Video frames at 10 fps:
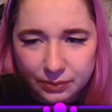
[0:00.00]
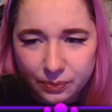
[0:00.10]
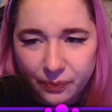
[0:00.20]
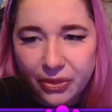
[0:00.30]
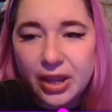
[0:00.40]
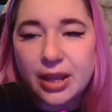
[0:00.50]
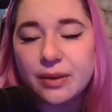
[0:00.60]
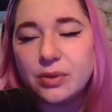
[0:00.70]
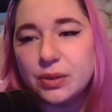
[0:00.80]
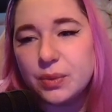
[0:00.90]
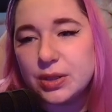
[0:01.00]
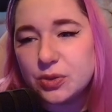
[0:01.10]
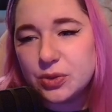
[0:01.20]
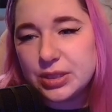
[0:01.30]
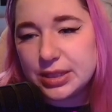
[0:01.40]
The thing I really
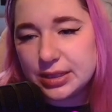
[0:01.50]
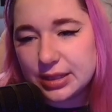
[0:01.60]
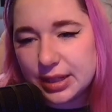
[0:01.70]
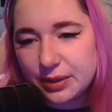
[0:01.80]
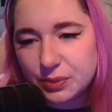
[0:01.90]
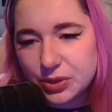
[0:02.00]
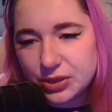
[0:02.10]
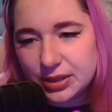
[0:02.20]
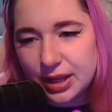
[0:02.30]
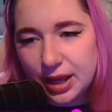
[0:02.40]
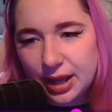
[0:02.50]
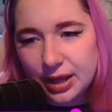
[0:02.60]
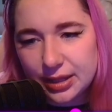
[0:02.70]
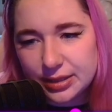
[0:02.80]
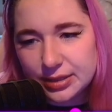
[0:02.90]
wanted to see in the light was the
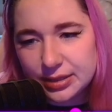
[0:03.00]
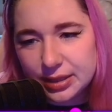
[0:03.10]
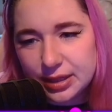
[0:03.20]
eyes.